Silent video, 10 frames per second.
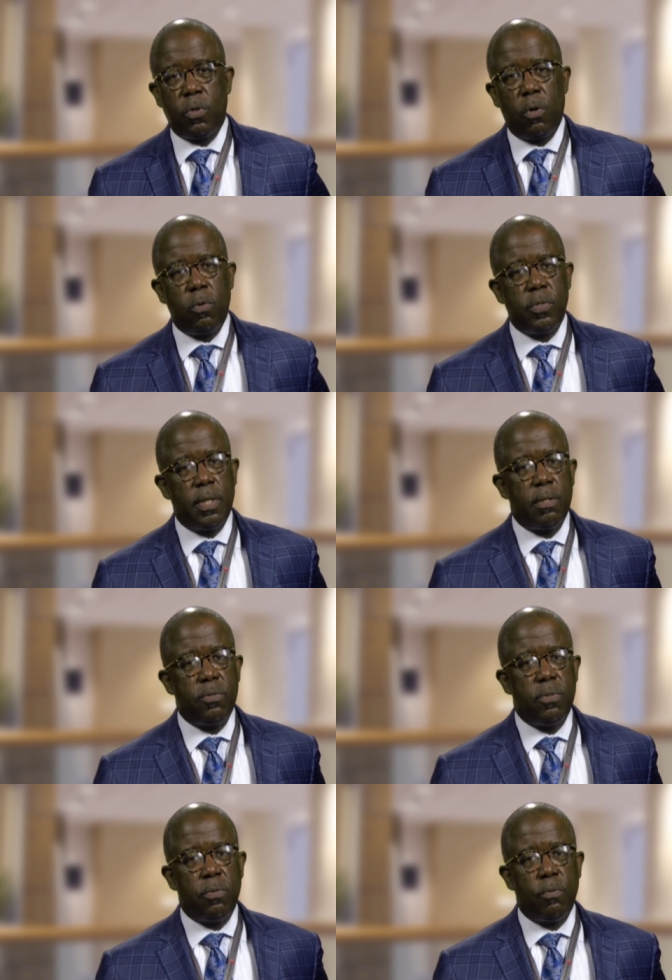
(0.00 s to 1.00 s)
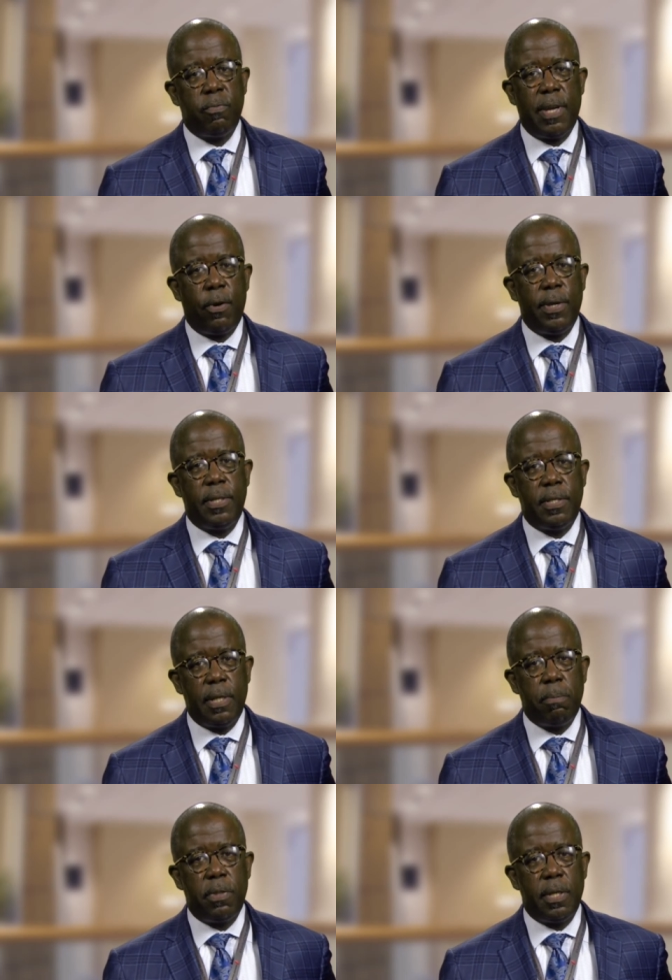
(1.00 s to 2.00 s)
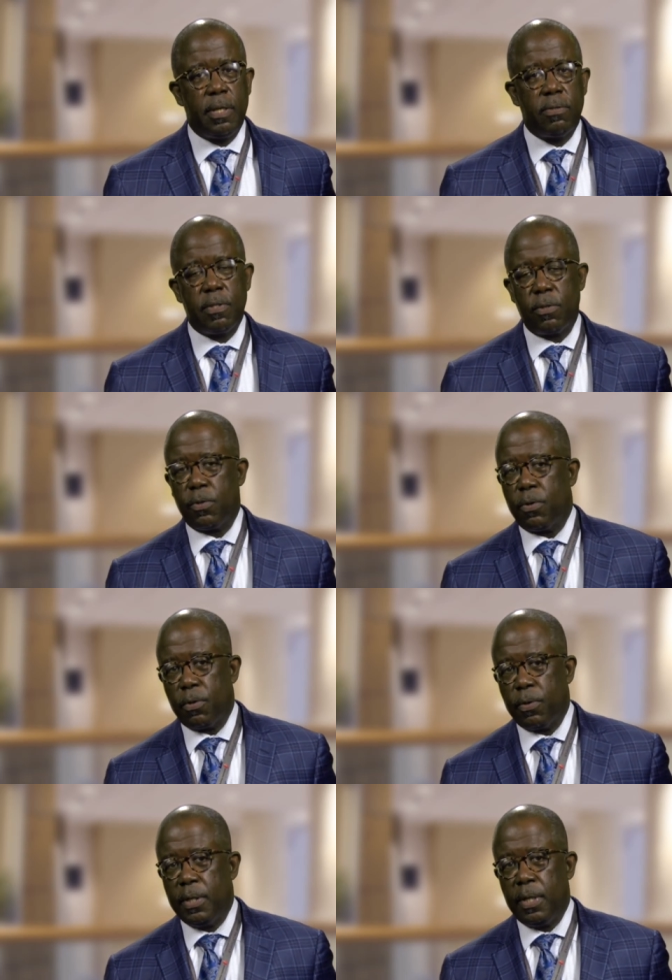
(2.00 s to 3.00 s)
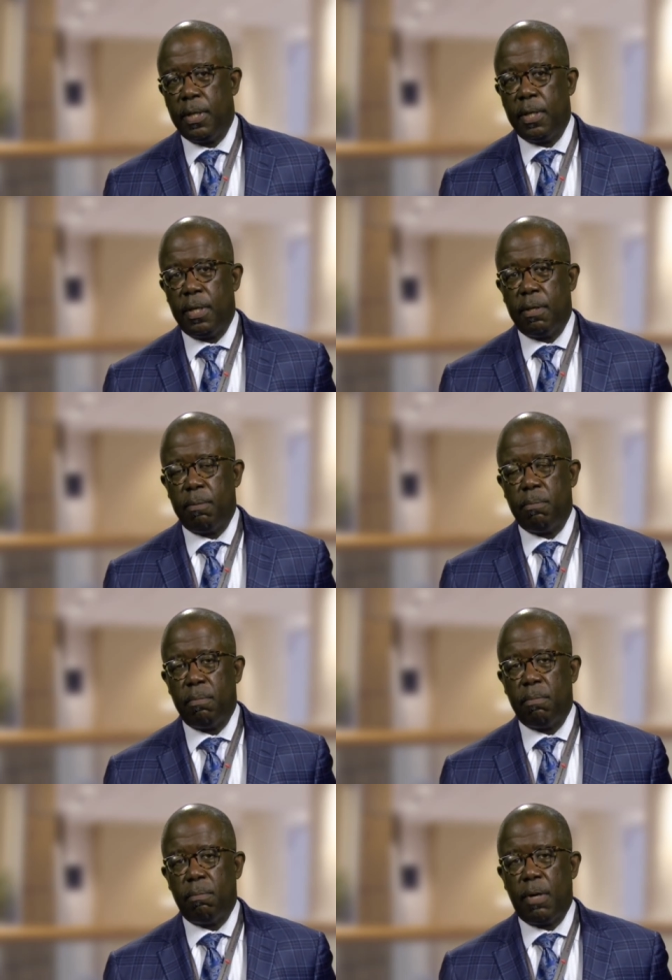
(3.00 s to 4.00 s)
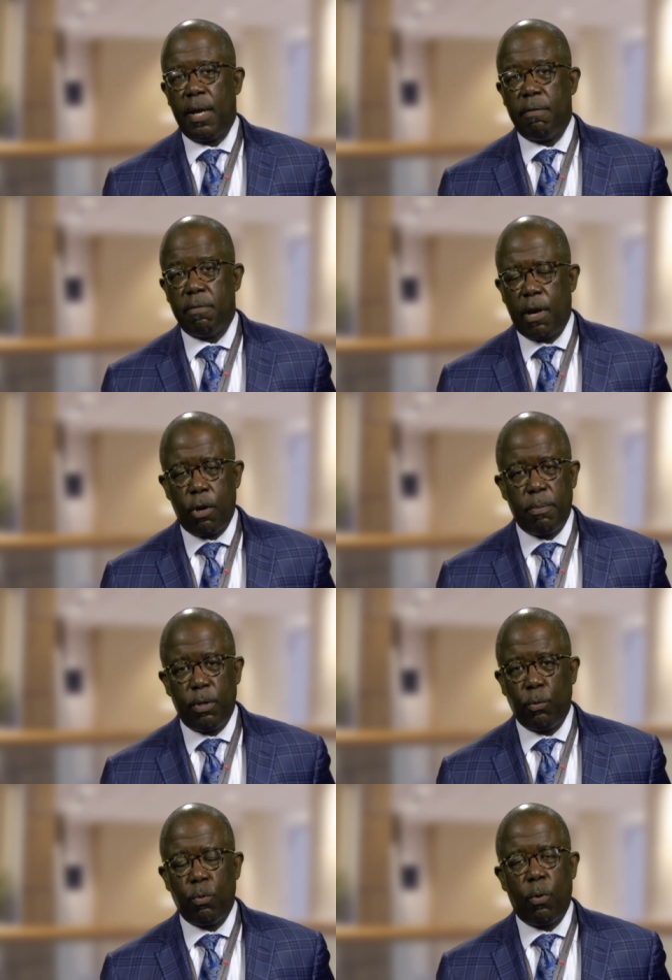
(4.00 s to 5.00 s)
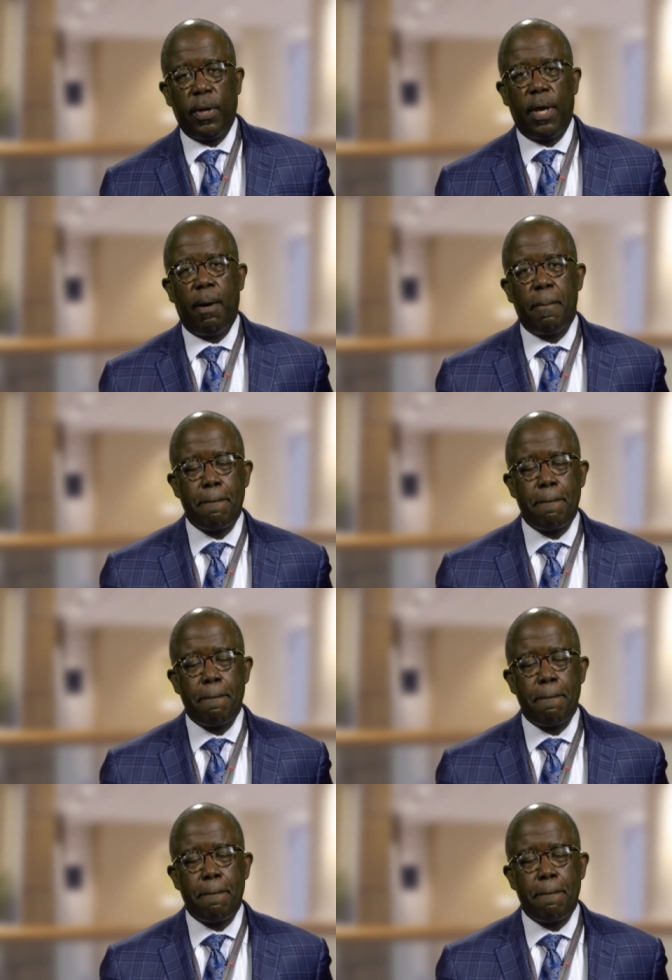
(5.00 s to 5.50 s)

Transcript: goes into very deep things that occurred in my environment growing up.